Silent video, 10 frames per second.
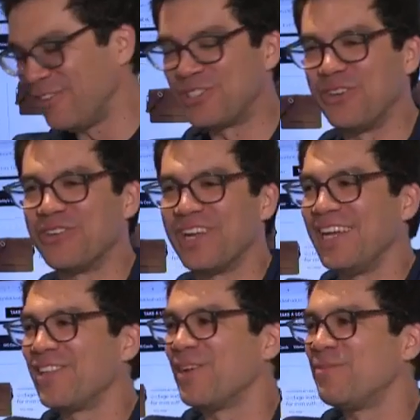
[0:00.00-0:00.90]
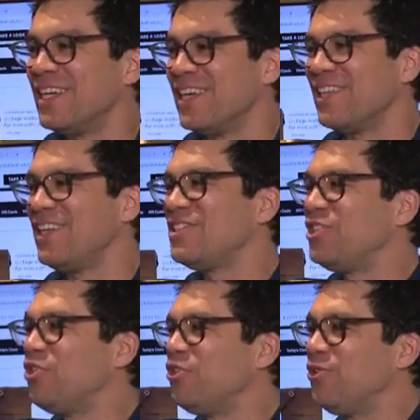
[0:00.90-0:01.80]
I used to own nightclubs. This
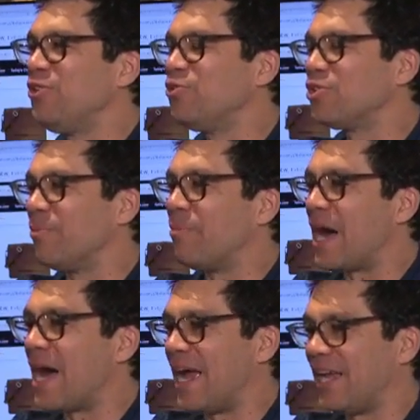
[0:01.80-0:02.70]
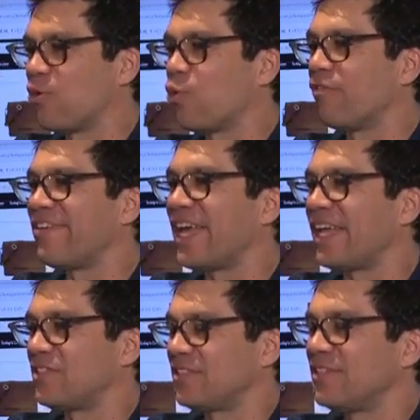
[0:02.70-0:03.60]
dude used to buy
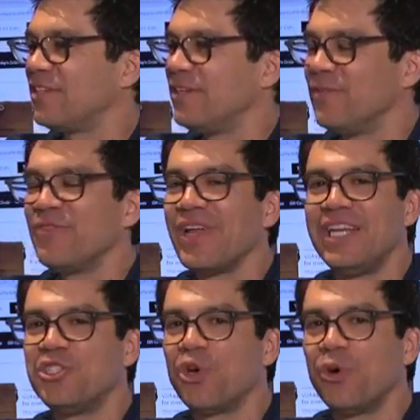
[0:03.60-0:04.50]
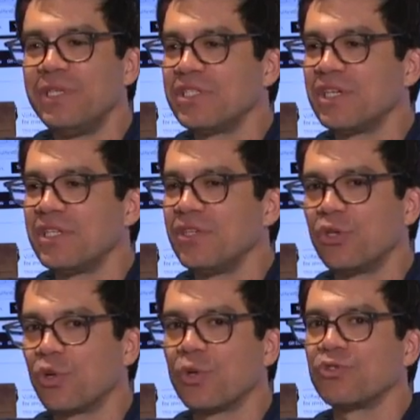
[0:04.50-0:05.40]
Corvettes. And he told me, he said,
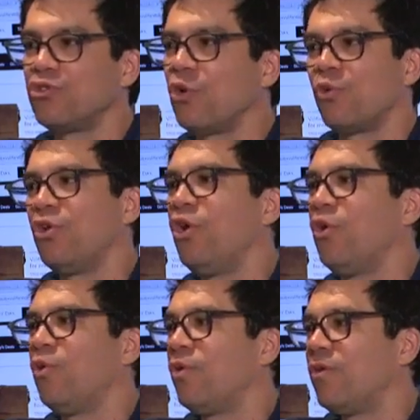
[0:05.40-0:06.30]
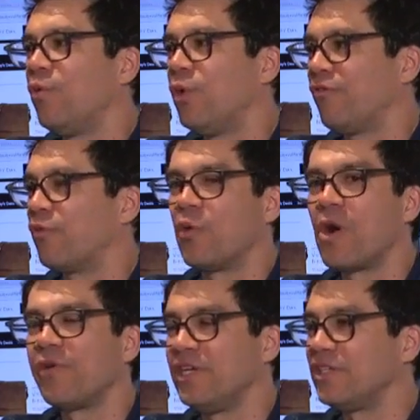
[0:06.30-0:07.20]
girls don't know what a
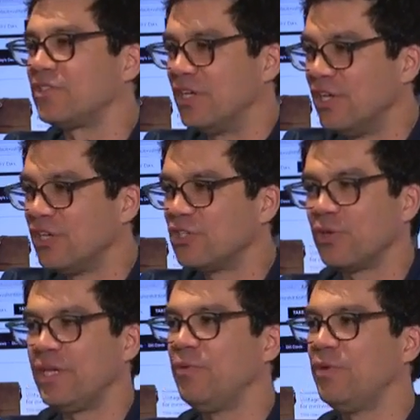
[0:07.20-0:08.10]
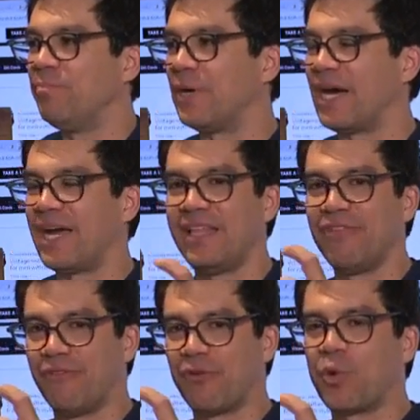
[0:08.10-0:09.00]
Ferrari is. So he would buy
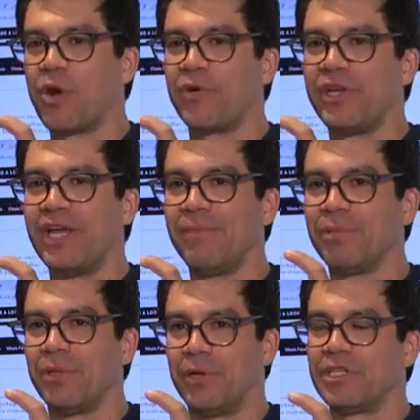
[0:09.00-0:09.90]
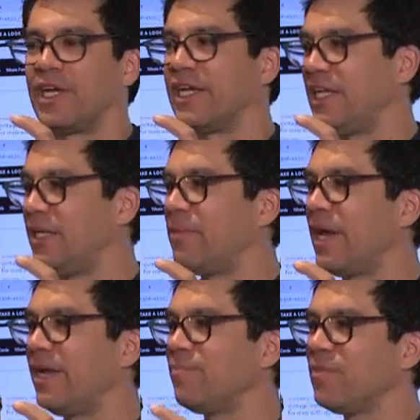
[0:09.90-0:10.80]
the Ferrari emblem on like
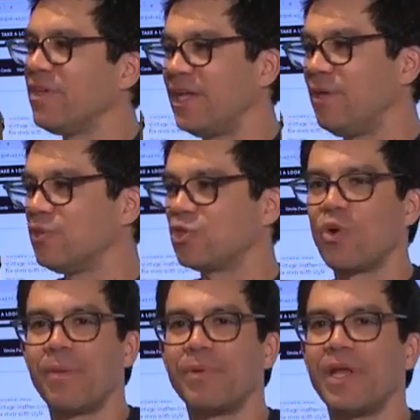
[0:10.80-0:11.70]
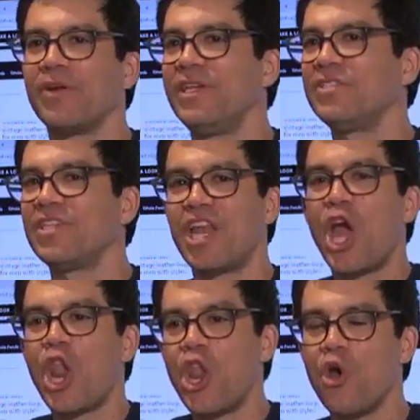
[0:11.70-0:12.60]
eBay and he would swap it out. He said,
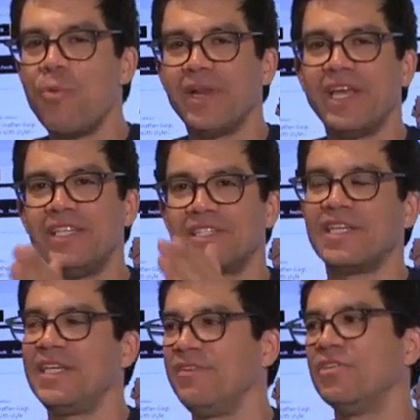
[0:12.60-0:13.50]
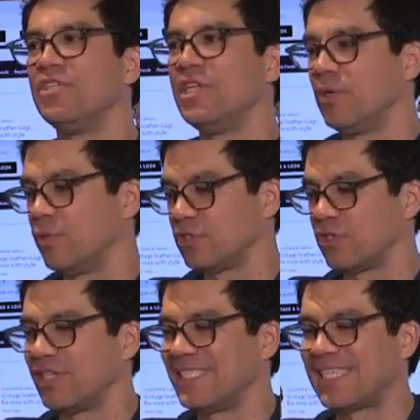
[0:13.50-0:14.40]
nobody. He said he even did it once
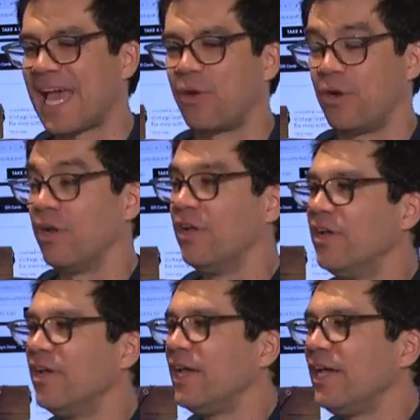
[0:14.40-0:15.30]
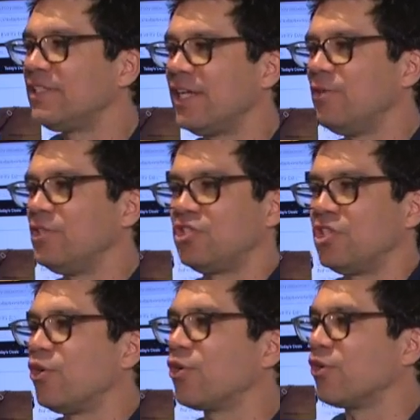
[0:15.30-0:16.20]
on a Saturn. He said he would just
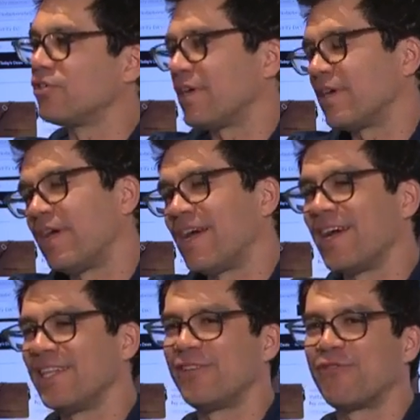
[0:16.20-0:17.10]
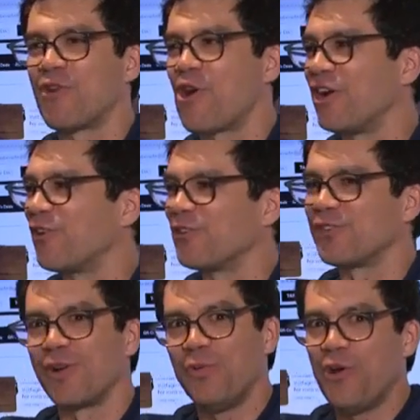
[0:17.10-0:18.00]
tell girls like, yeah, I got this Ferrari, and girls
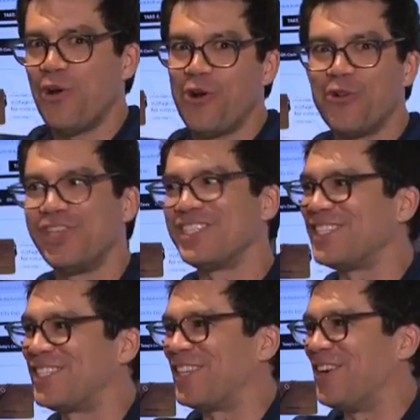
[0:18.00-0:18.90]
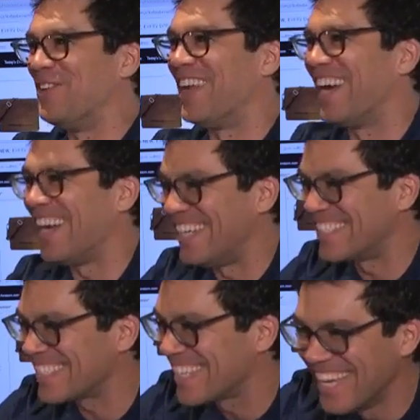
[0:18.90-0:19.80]
like, woo, this is so nice.
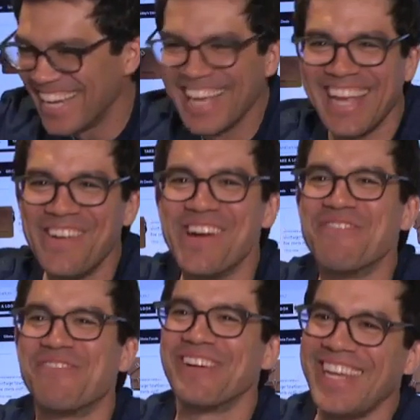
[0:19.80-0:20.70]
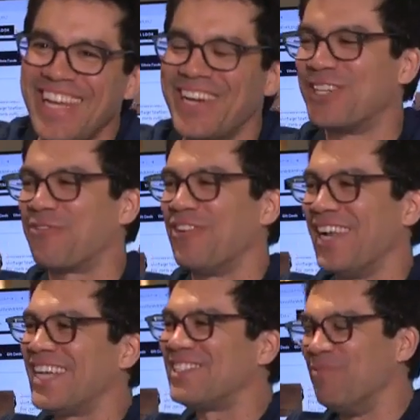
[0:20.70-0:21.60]
he went for years
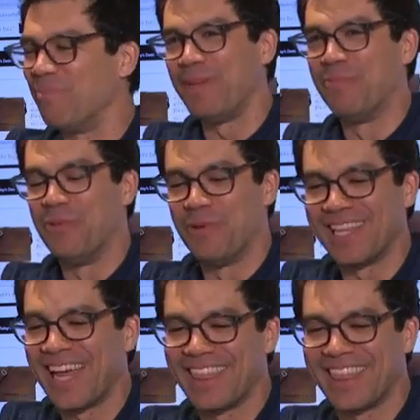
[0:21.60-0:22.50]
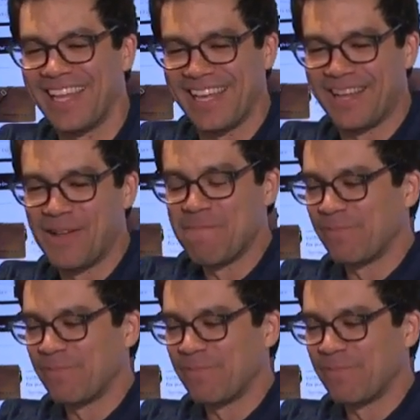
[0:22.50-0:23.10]
finessing people with that thing.